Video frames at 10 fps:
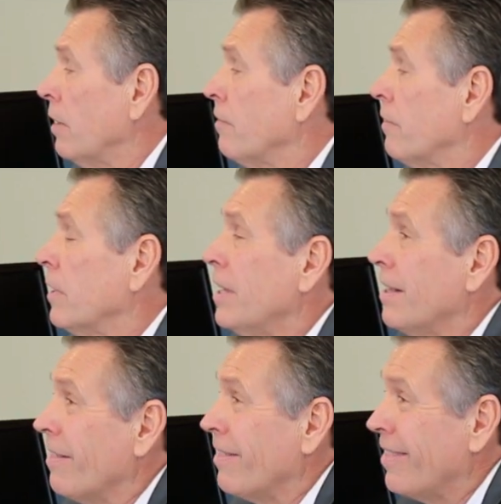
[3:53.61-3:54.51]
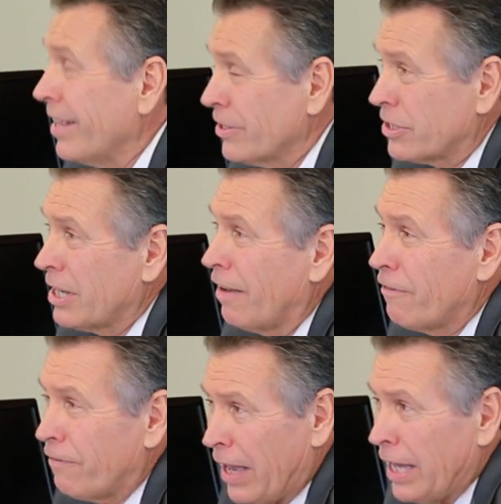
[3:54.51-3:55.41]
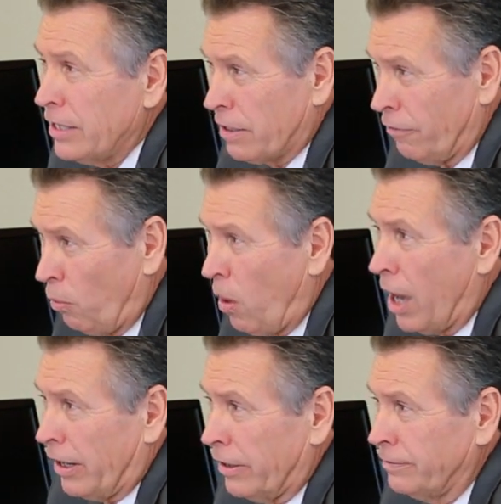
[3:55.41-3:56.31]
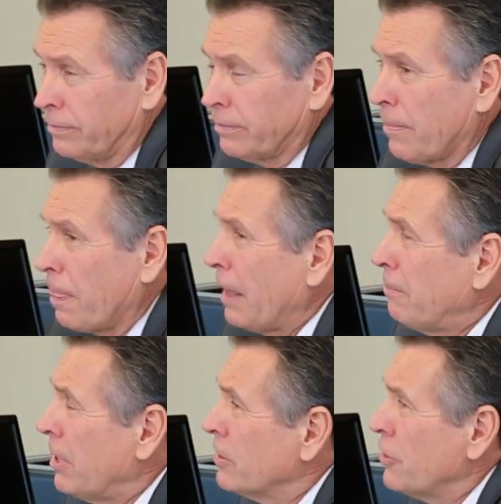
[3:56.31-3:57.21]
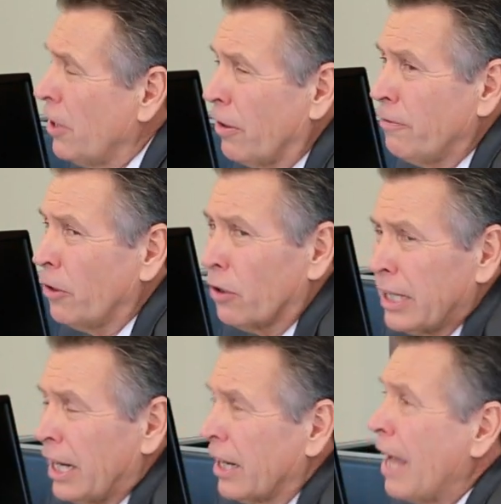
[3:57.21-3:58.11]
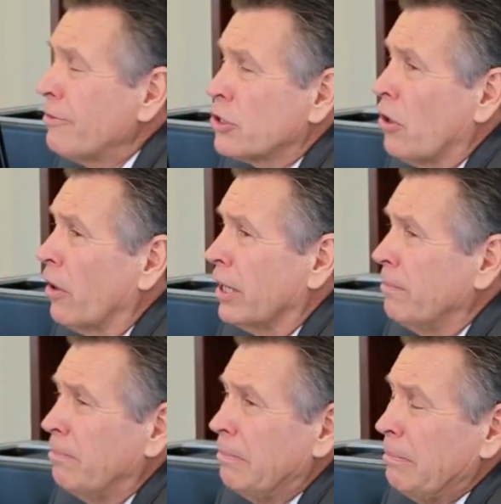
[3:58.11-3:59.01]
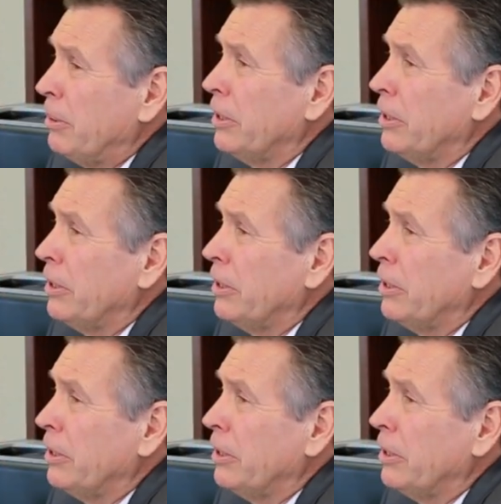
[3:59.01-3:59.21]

of this phase of water. Because you know, if you looked at life started